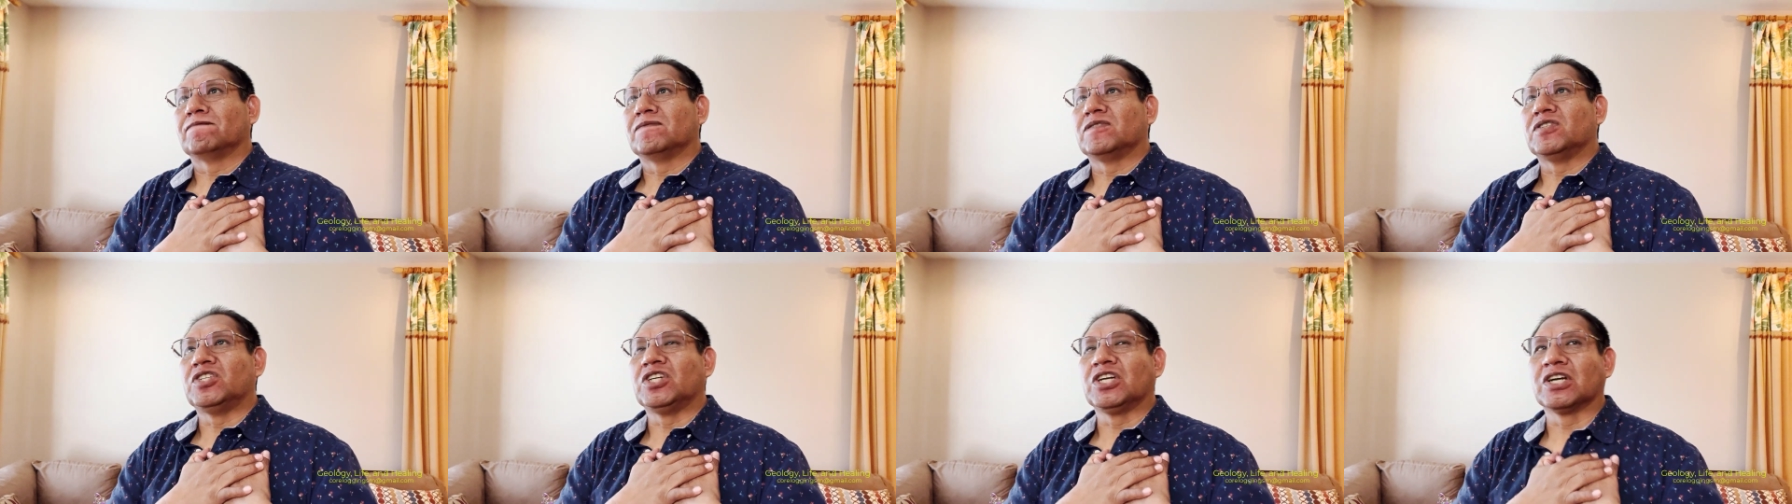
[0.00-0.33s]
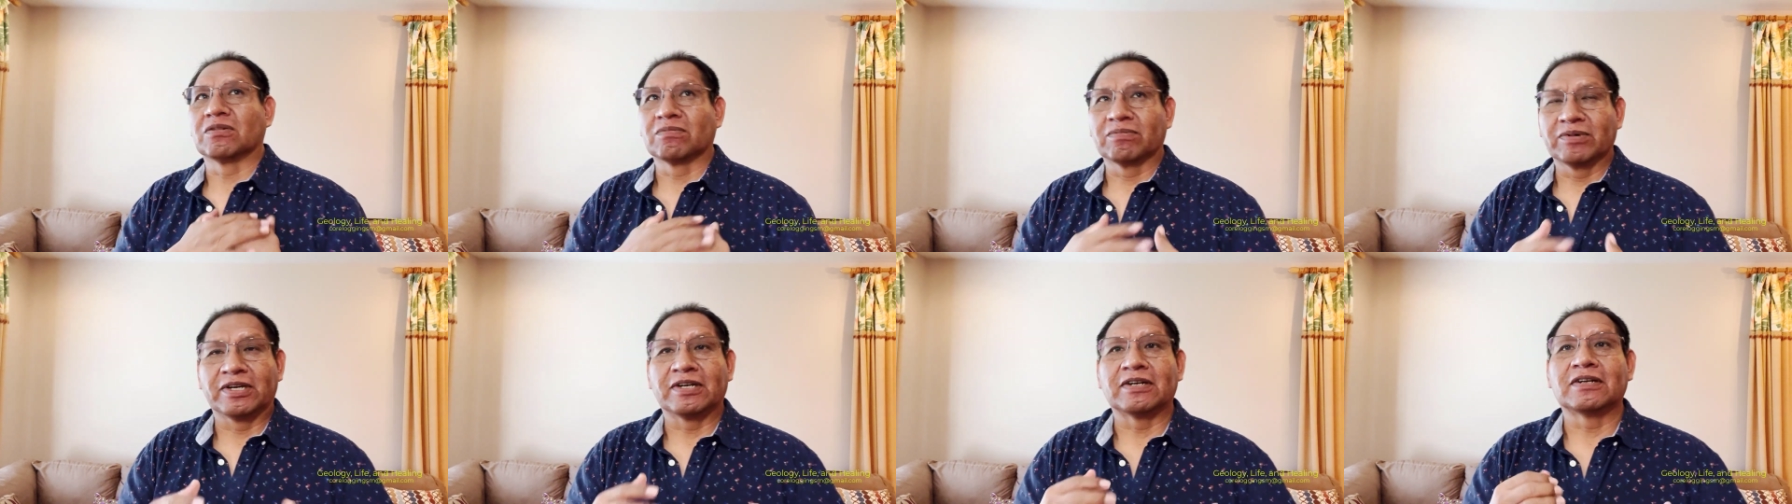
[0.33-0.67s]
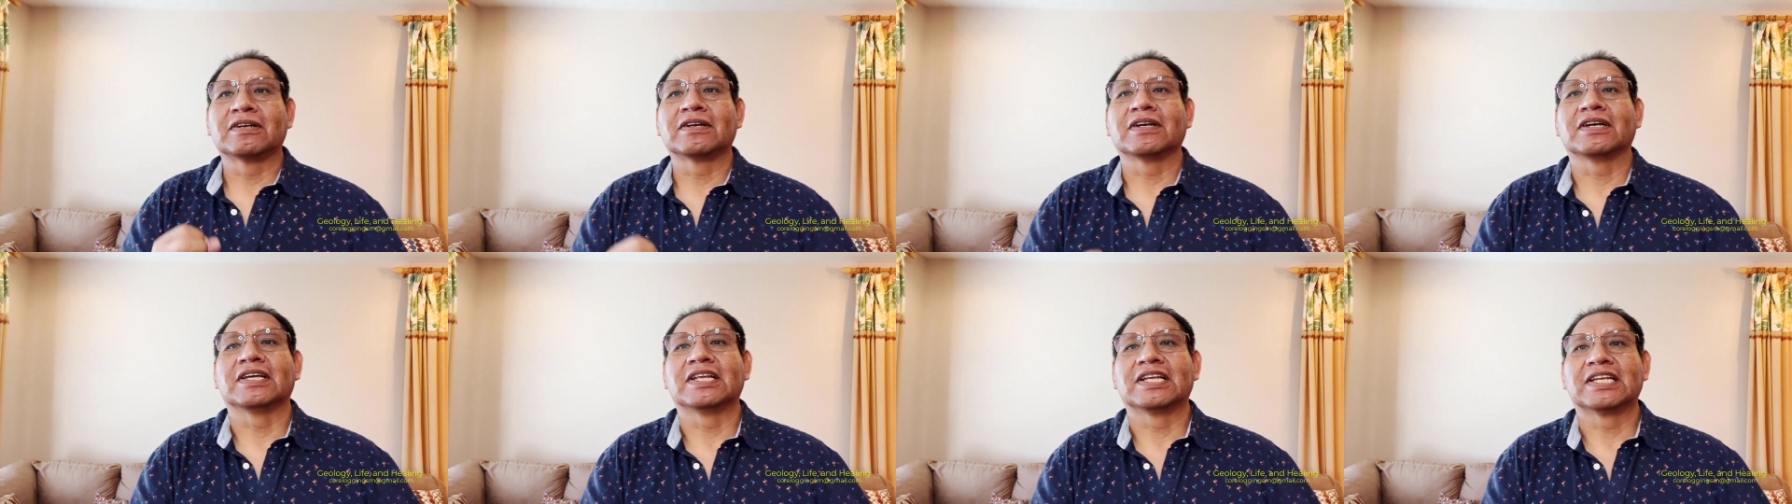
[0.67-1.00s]

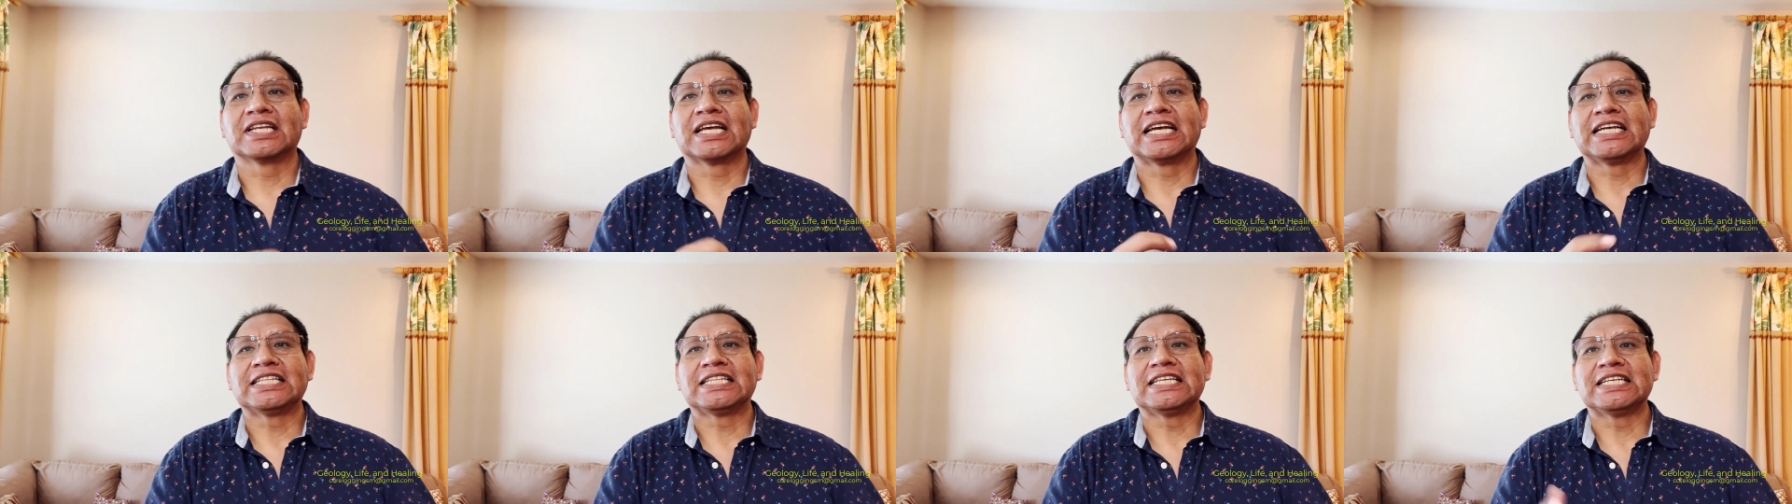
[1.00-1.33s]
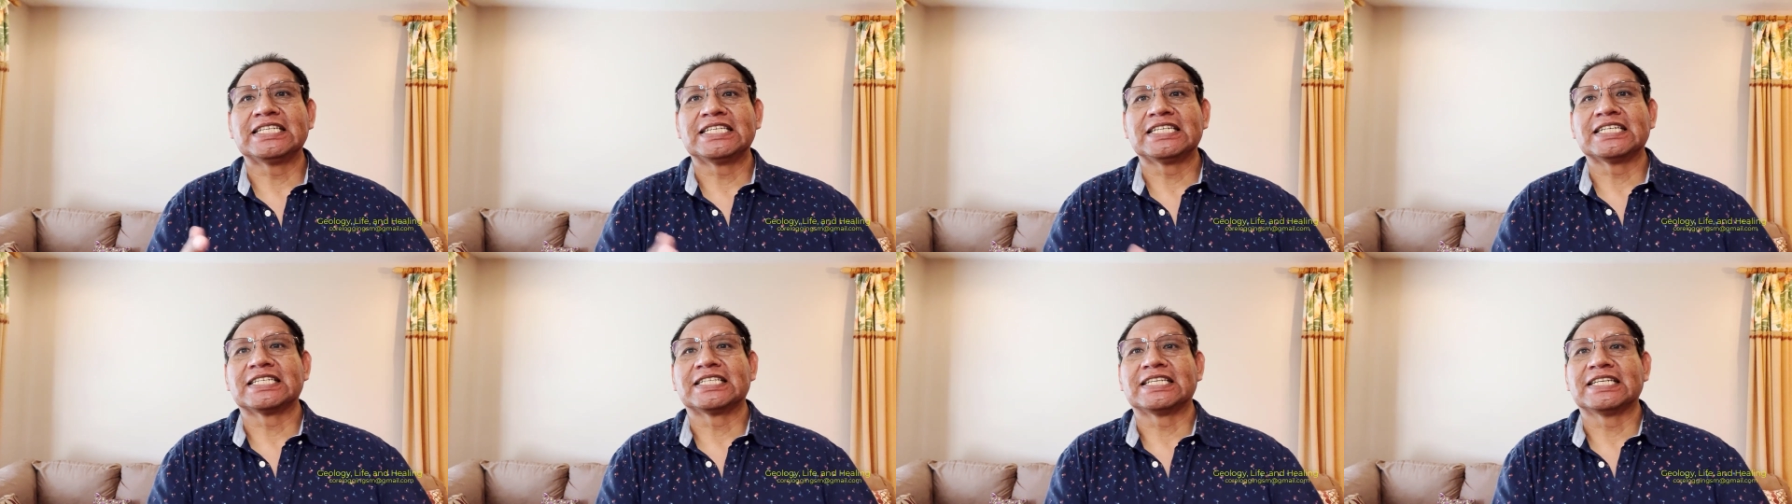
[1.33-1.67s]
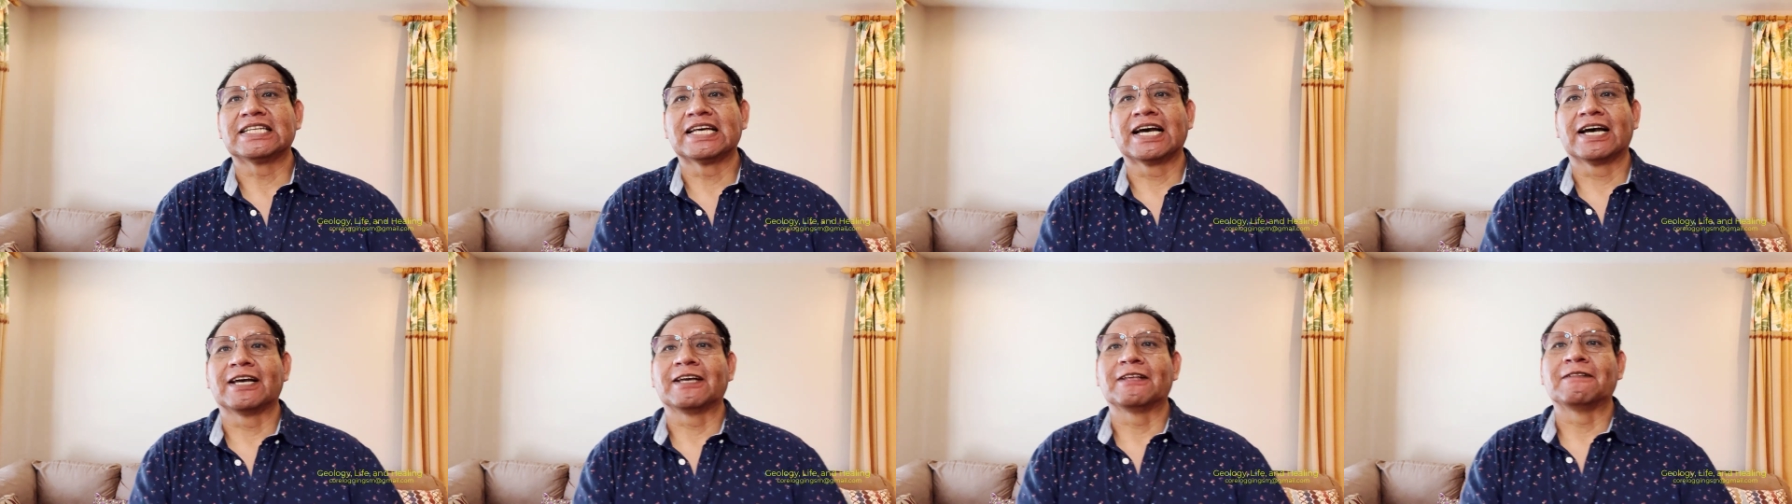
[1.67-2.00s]
Gilbert in
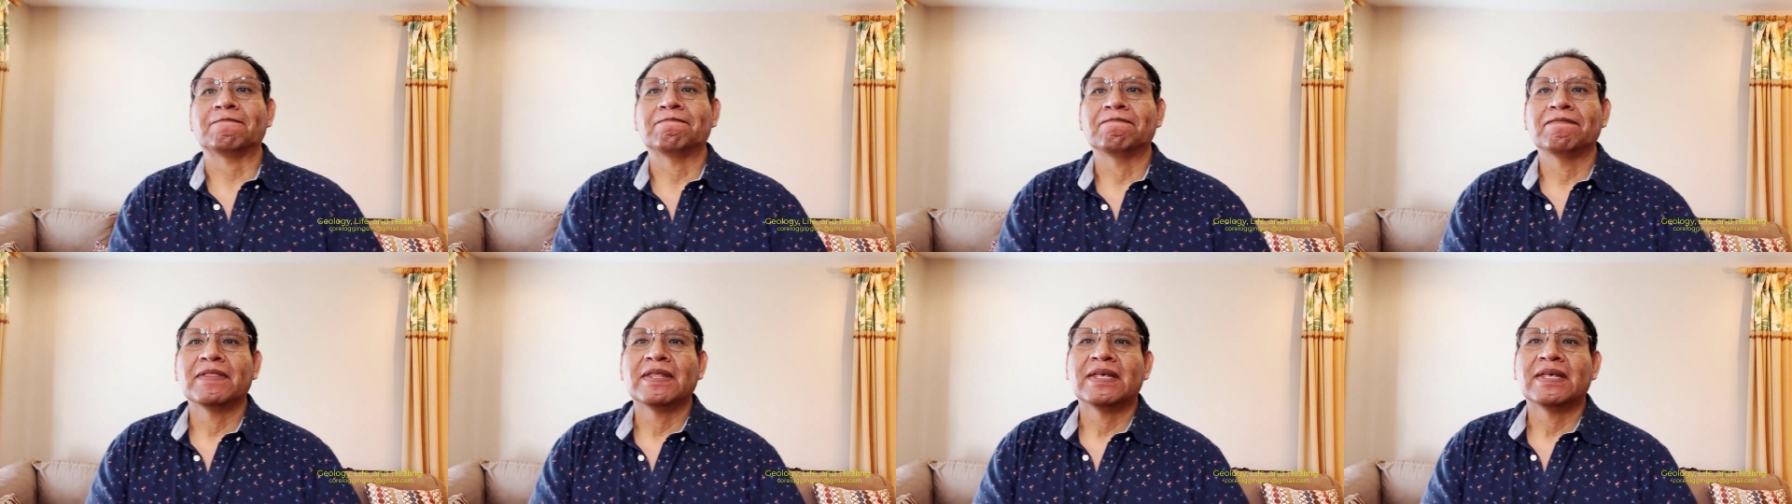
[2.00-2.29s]
1969.